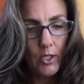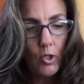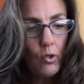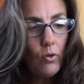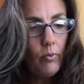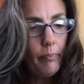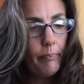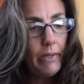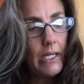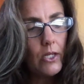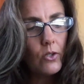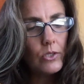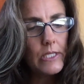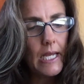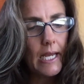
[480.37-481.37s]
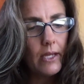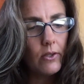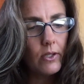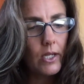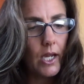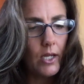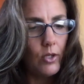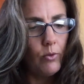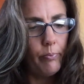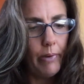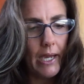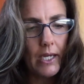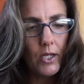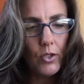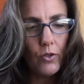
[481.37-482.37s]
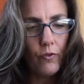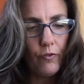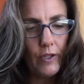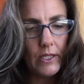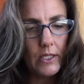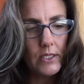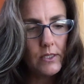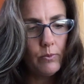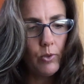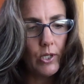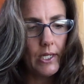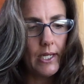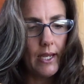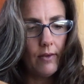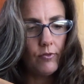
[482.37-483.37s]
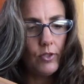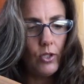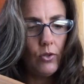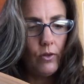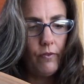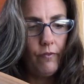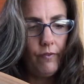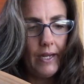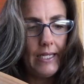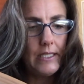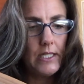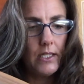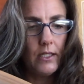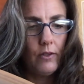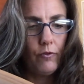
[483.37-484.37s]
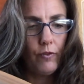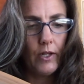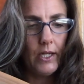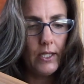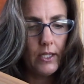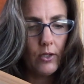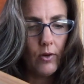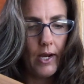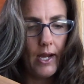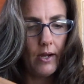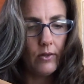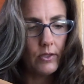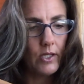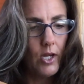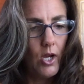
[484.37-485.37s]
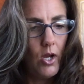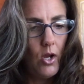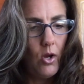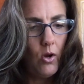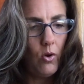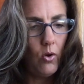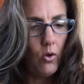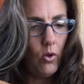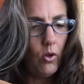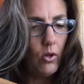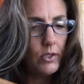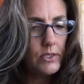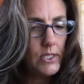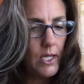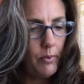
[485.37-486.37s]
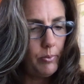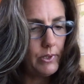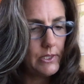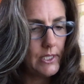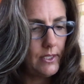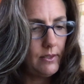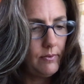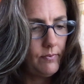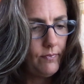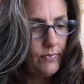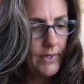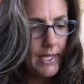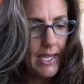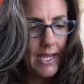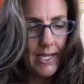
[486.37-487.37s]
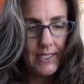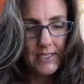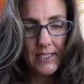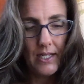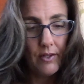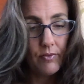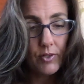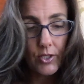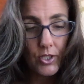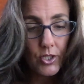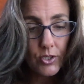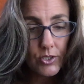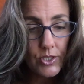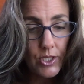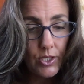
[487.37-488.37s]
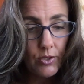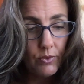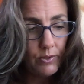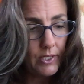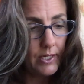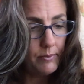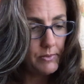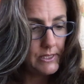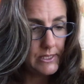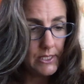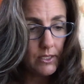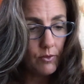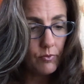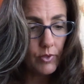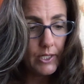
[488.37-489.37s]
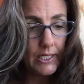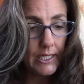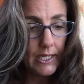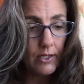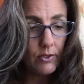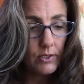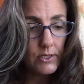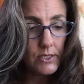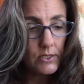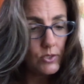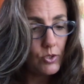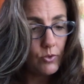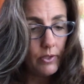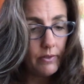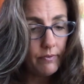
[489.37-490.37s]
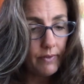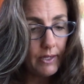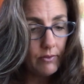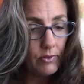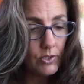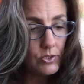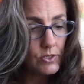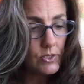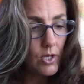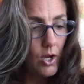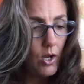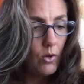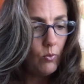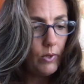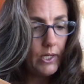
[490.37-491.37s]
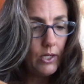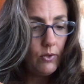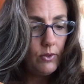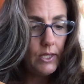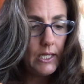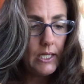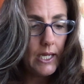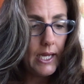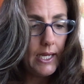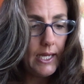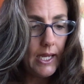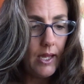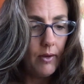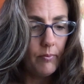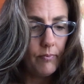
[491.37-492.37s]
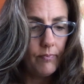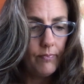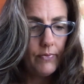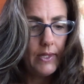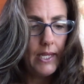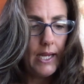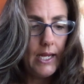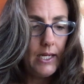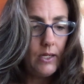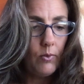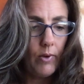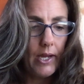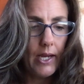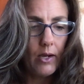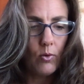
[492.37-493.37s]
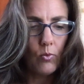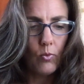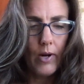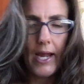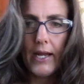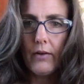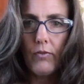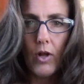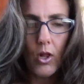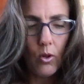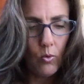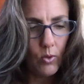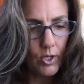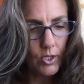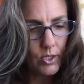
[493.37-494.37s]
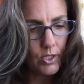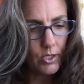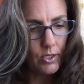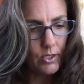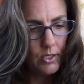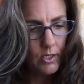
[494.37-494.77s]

Who bit your tail and got you back on your feet this morning after you had fainted in front of the crowd? Old Templeton. Has it ever occurred to you that I'm sick of running errands and doing favors? What do you think I am? Anyway, a rat of all work?